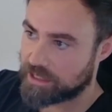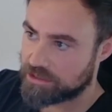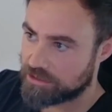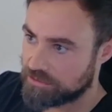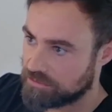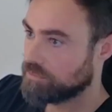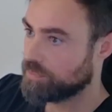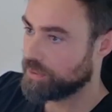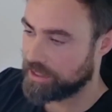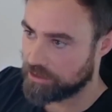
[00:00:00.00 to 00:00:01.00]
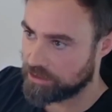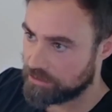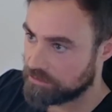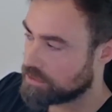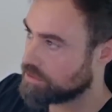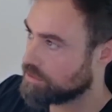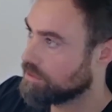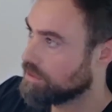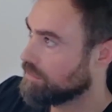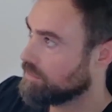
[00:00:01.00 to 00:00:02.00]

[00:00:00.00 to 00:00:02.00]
action, pretty good. So